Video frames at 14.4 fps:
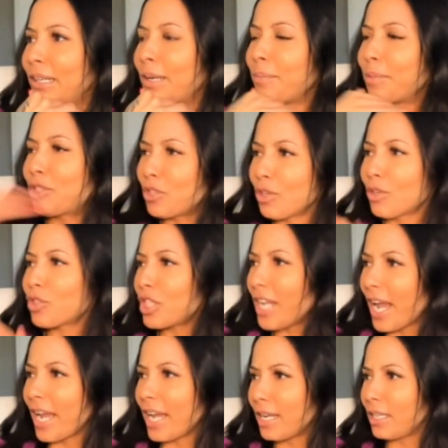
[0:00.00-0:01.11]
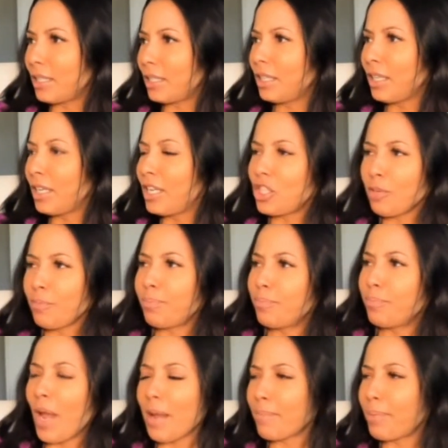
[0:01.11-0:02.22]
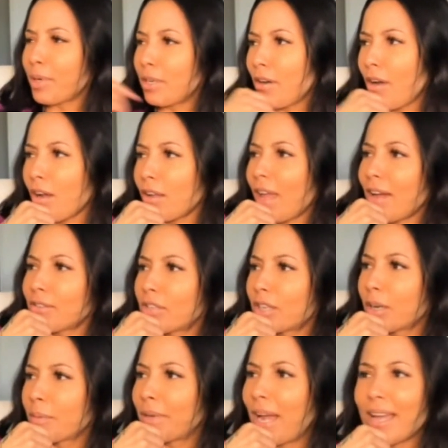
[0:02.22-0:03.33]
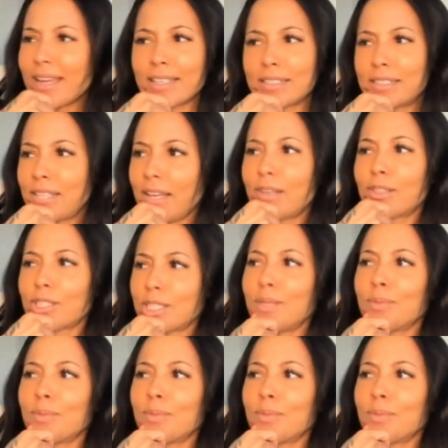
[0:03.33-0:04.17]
but she ain't putting it all out there, but I could tell there's